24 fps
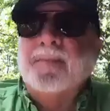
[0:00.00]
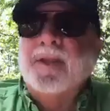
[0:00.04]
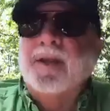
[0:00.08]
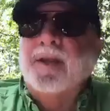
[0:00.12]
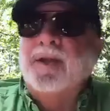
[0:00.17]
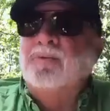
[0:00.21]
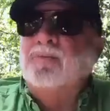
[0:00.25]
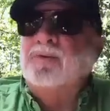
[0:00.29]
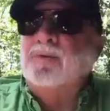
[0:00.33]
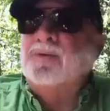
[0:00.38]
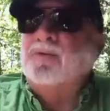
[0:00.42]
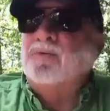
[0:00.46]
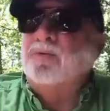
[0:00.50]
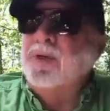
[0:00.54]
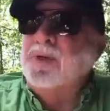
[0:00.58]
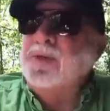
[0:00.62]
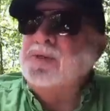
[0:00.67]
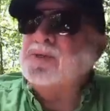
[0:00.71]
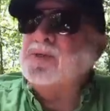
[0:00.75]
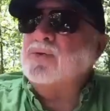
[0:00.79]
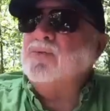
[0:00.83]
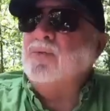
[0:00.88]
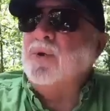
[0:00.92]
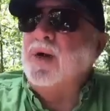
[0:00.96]
And the
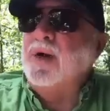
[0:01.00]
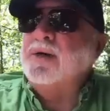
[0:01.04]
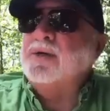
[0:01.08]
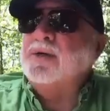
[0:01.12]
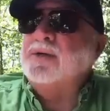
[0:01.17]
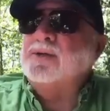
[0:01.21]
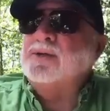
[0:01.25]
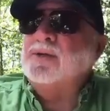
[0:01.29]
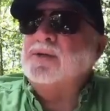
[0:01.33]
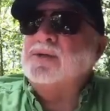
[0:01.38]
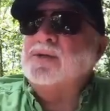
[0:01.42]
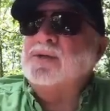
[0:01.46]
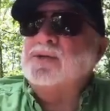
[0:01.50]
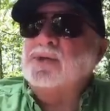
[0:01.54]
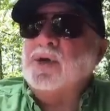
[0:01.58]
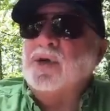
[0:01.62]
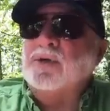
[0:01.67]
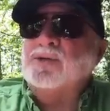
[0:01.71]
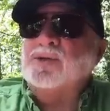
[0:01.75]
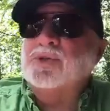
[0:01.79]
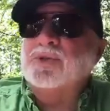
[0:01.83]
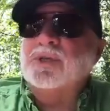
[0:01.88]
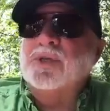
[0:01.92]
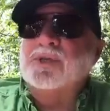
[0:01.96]
reason why
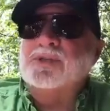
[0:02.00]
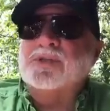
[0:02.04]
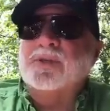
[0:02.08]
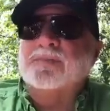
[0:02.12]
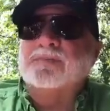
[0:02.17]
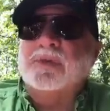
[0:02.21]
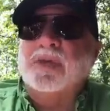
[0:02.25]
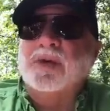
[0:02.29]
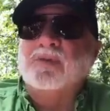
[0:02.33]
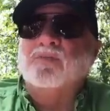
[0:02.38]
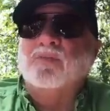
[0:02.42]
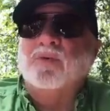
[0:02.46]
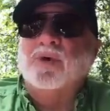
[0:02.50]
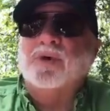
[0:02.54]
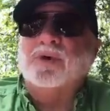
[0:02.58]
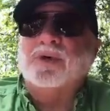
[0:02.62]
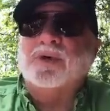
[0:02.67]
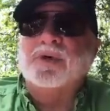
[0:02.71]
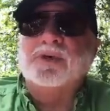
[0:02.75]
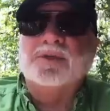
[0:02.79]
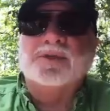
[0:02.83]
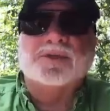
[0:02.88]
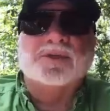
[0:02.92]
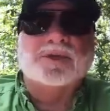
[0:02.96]
socialism can
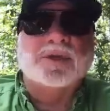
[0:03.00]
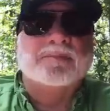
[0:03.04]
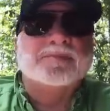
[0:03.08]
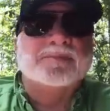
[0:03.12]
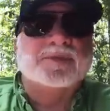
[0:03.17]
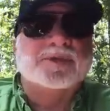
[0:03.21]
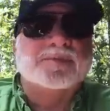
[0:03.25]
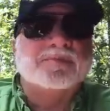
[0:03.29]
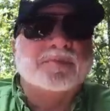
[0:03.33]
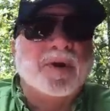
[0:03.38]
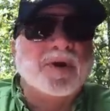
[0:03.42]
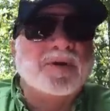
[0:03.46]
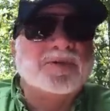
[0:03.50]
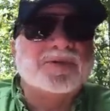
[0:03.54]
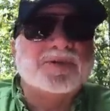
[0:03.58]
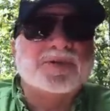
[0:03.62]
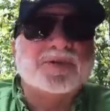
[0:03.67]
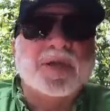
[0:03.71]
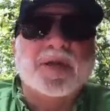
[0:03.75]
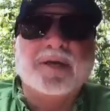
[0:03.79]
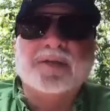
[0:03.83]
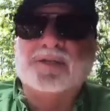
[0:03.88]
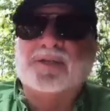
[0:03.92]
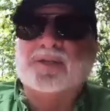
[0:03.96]
work in some small
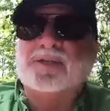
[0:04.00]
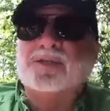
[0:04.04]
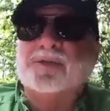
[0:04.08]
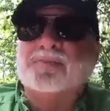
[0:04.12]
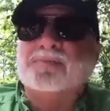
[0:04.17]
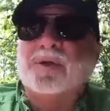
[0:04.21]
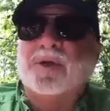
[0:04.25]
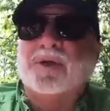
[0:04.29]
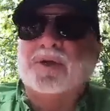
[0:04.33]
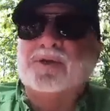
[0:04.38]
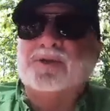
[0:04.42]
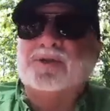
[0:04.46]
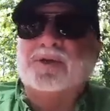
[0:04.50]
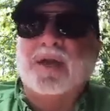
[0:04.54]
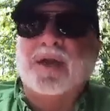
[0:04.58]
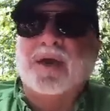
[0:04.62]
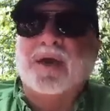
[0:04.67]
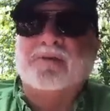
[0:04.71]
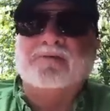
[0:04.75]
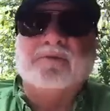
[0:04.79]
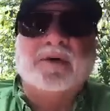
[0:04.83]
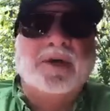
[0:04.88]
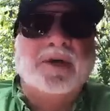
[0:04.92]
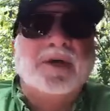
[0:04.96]
states is because they
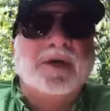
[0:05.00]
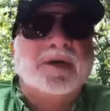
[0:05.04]
have